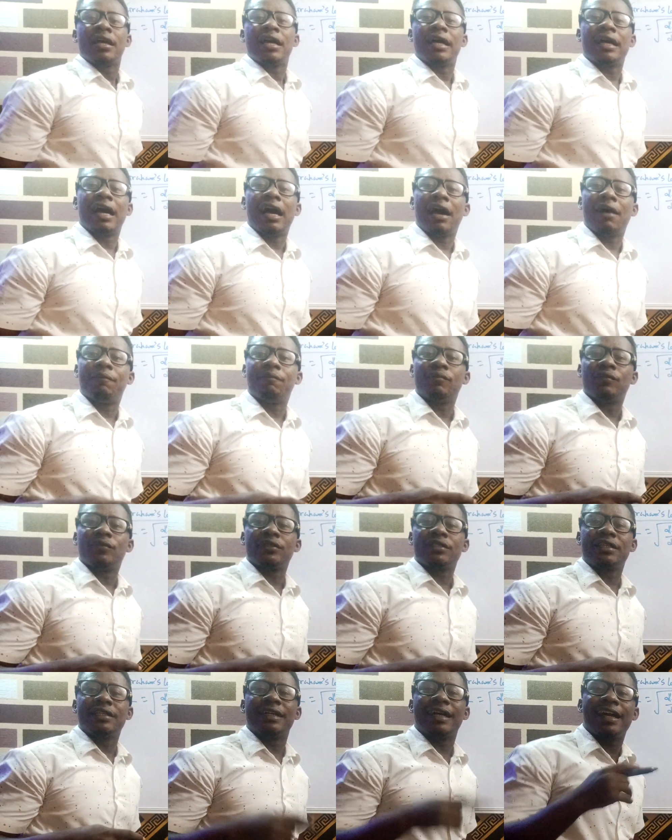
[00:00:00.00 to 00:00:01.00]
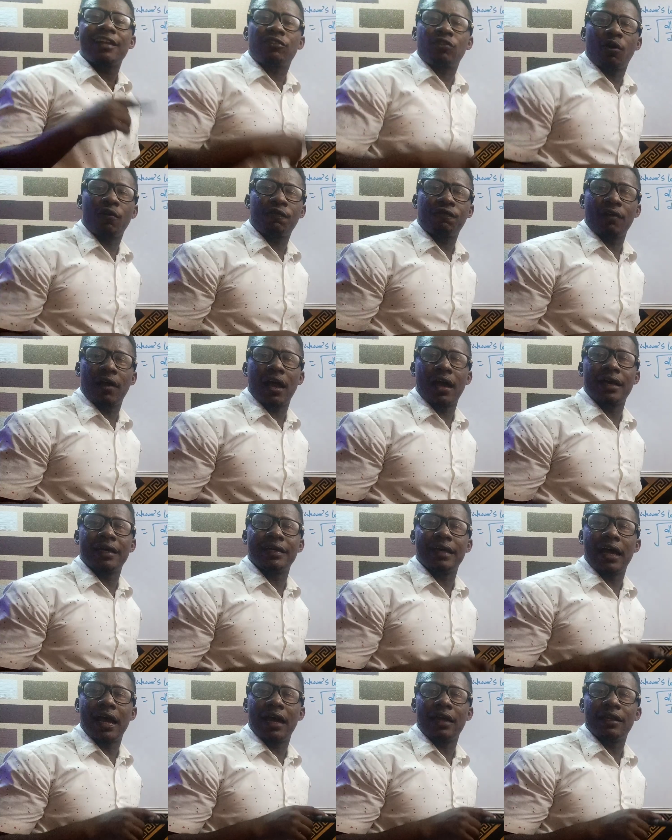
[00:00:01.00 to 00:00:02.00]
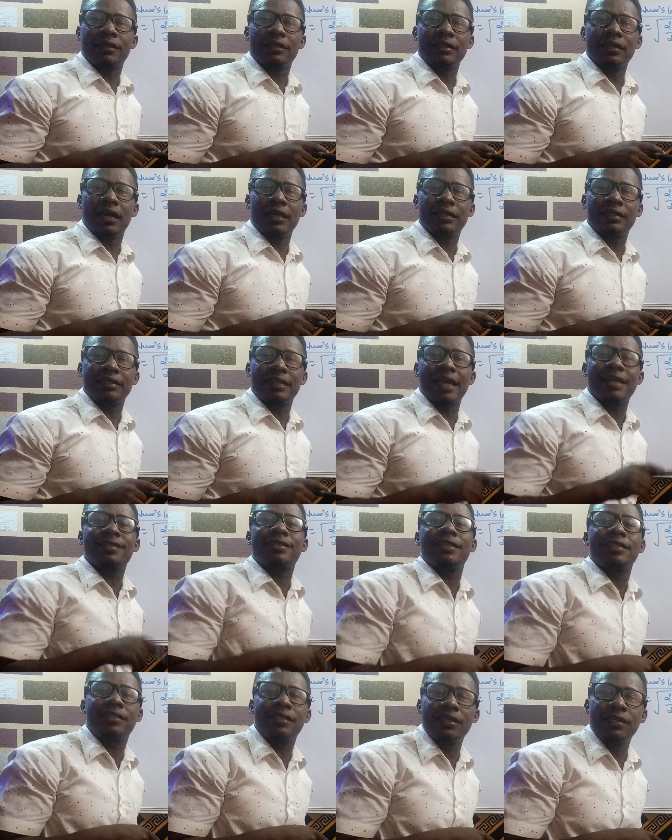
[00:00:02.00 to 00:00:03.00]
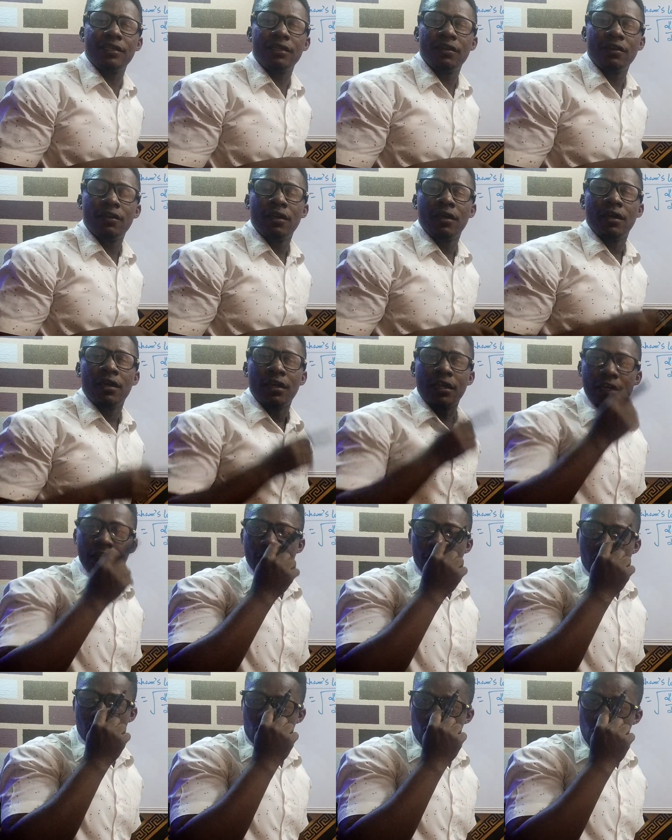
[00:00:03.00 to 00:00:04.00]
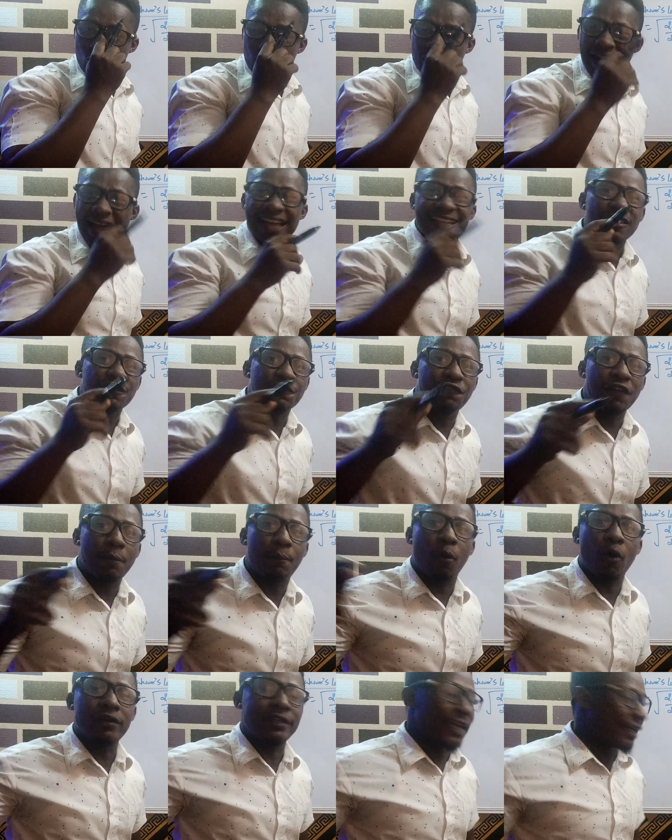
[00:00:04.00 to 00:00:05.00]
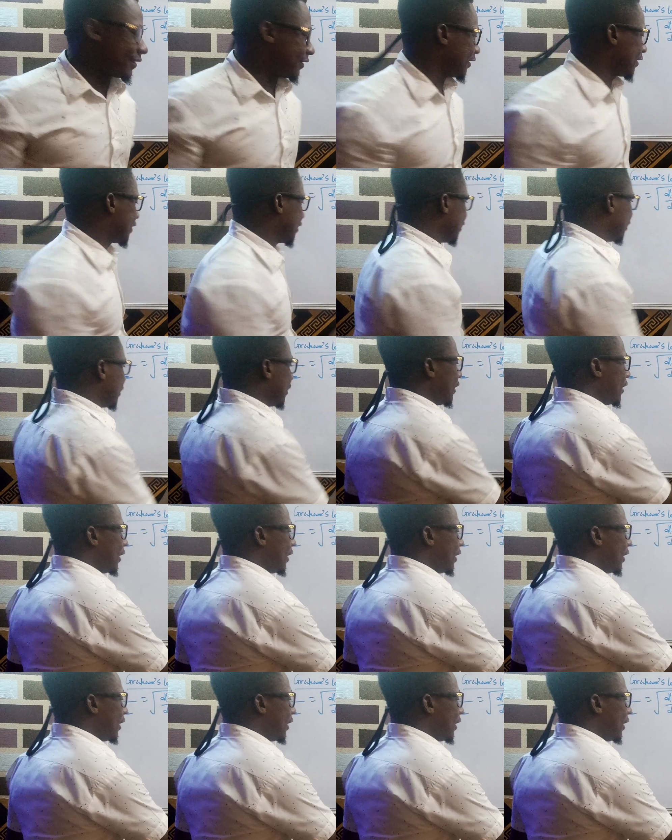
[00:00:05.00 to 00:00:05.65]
the rate of density is 2 times vapor density.